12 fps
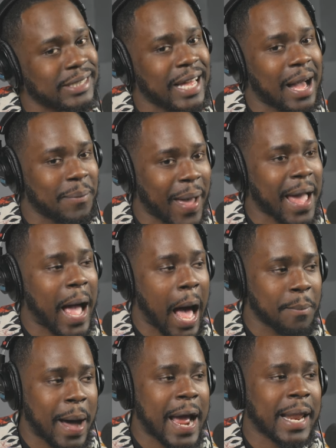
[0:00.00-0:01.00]
I might
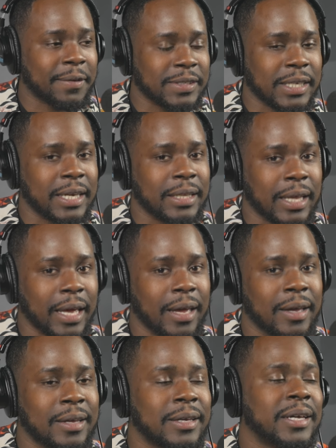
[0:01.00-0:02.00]
I might have said
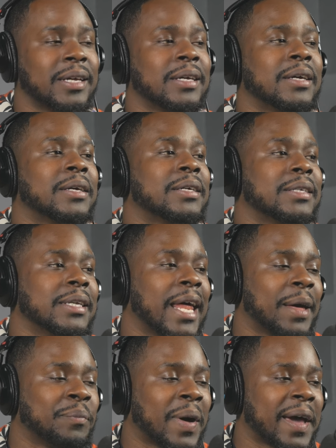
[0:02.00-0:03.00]
that.
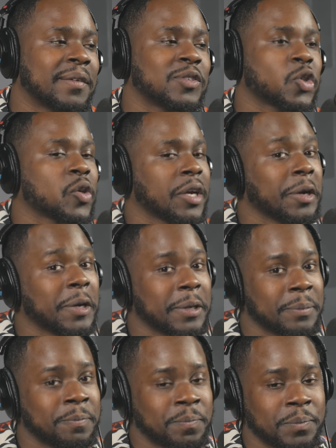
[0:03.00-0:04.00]
That might have triggered
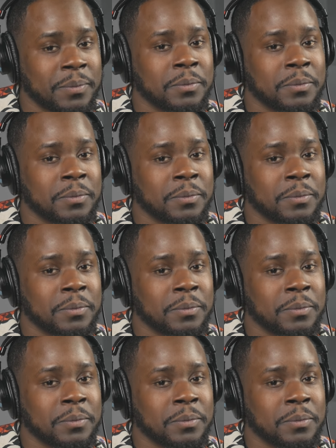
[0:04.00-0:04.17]
him.